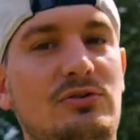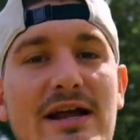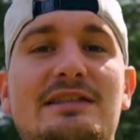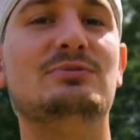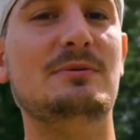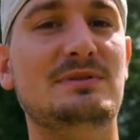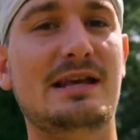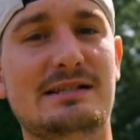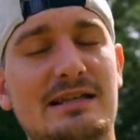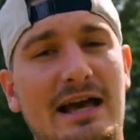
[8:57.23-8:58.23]
grand
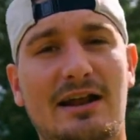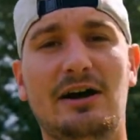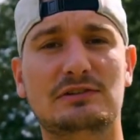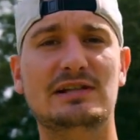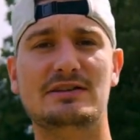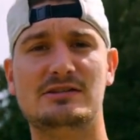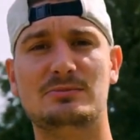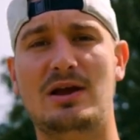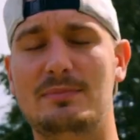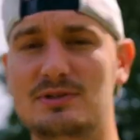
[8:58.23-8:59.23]
sweepstakes at 100,000
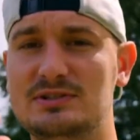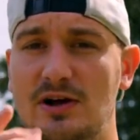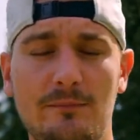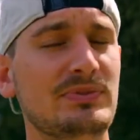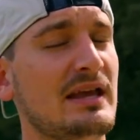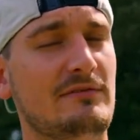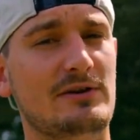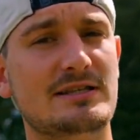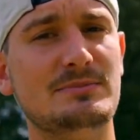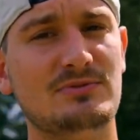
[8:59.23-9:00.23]
subscribers. So if you're
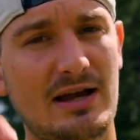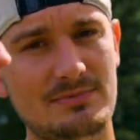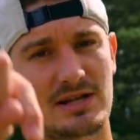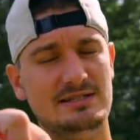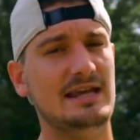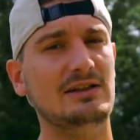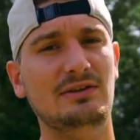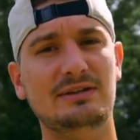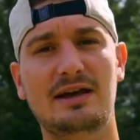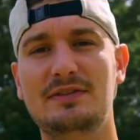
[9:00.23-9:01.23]
not subscribed yet, take a
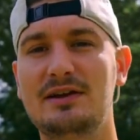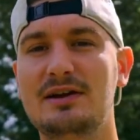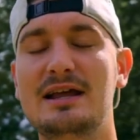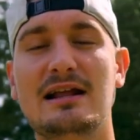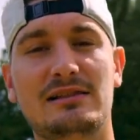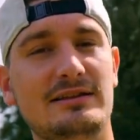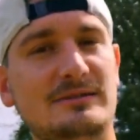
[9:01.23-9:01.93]
look down there. Click